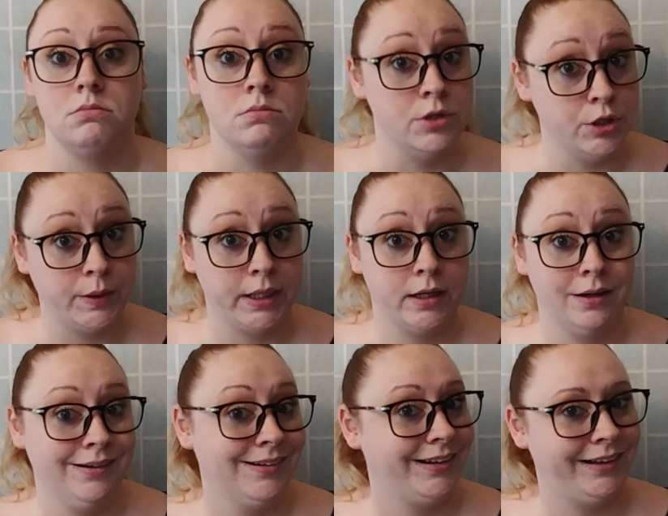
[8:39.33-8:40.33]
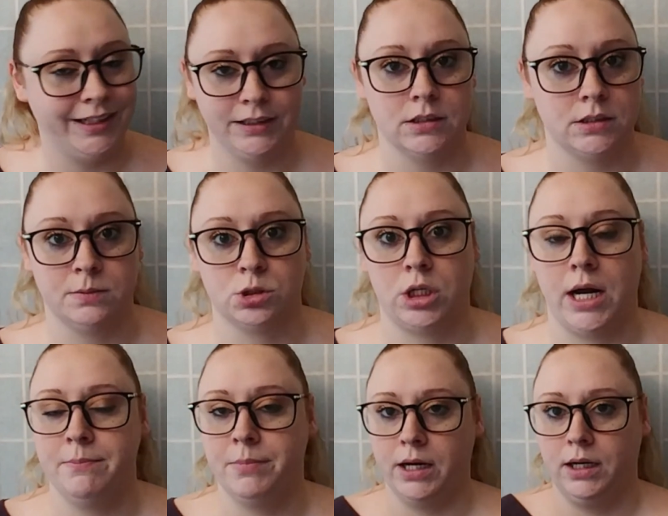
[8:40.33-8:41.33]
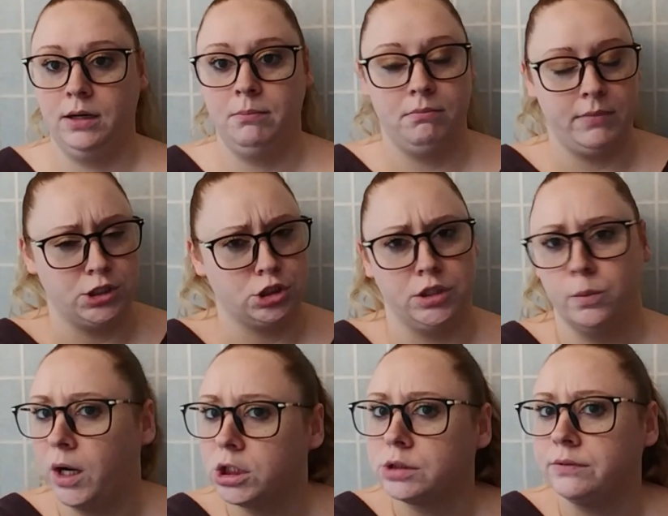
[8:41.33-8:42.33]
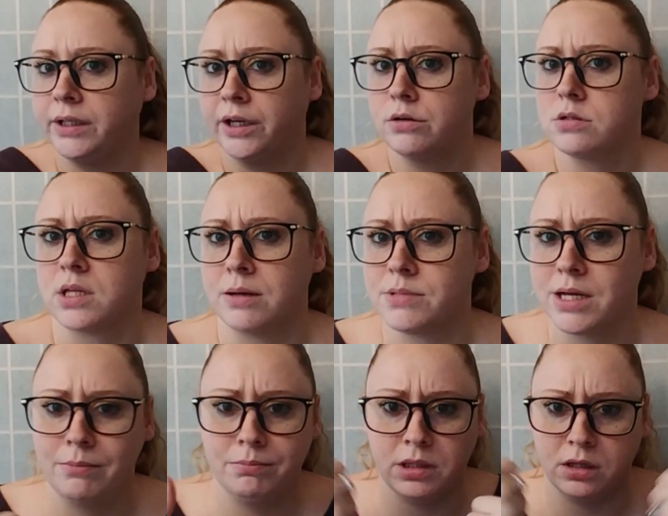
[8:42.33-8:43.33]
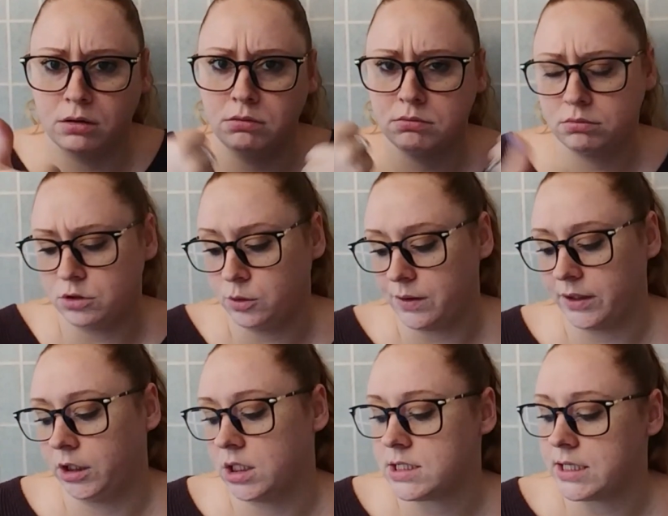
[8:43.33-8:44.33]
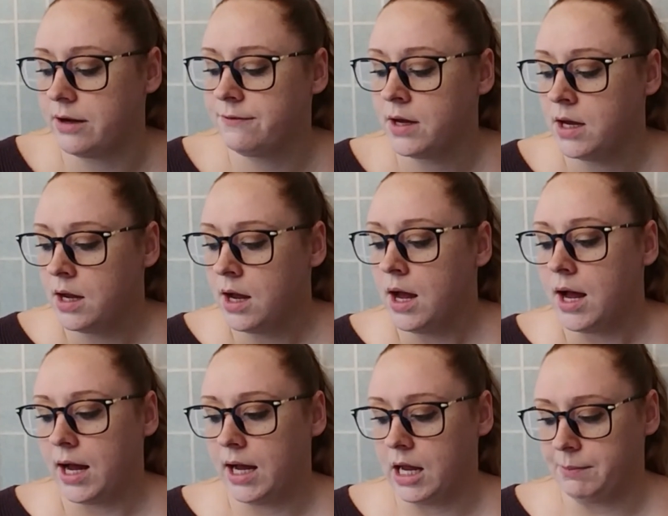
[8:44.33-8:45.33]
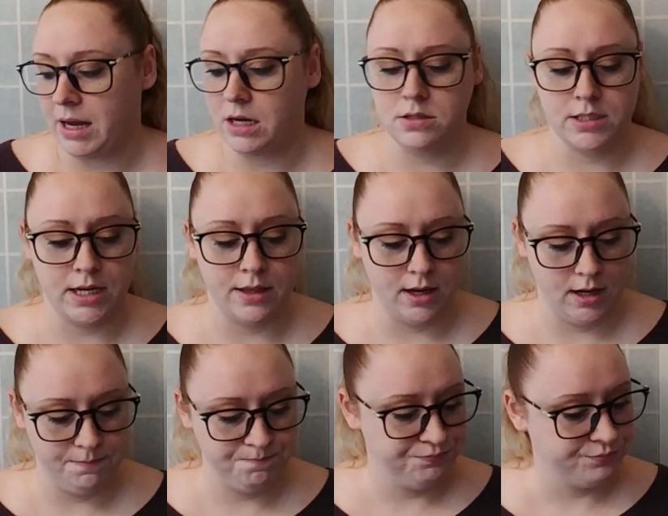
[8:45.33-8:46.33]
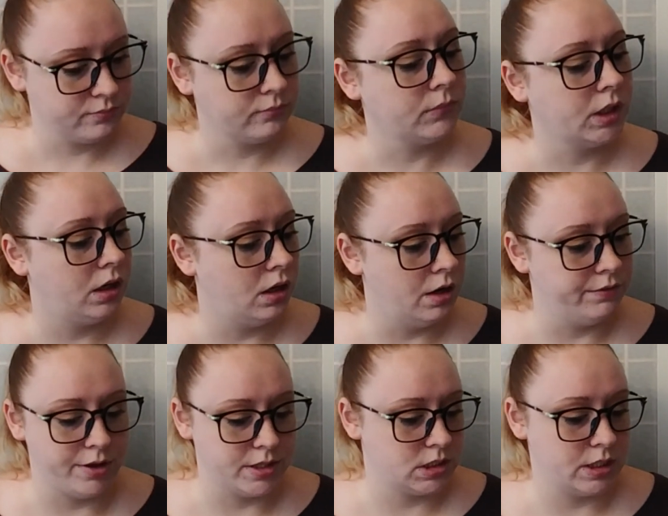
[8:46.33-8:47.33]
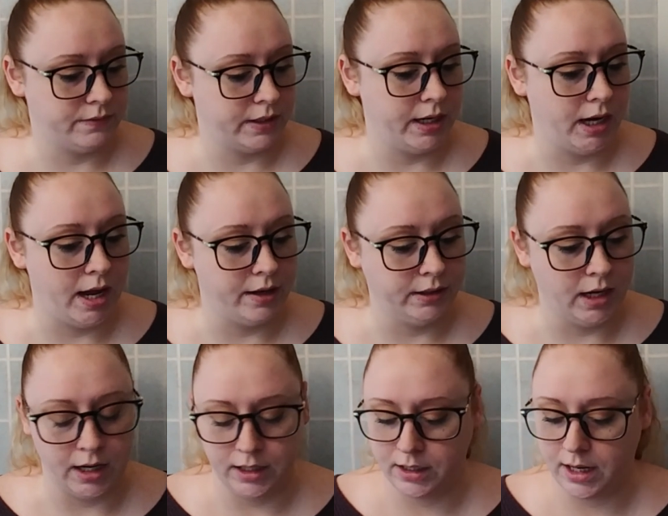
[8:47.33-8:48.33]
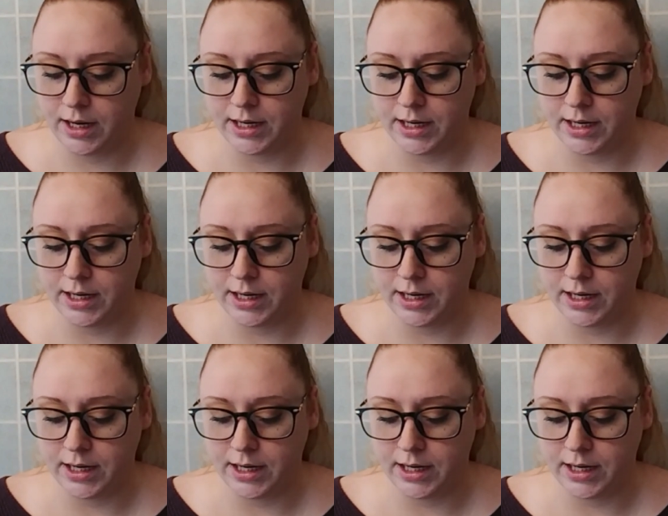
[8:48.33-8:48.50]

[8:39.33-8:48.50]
new here, click the subscribe button. Make sure you watch the videos, thumbs up, you know, do all that good stuff. Outside of that, of all the stuff that I had gotten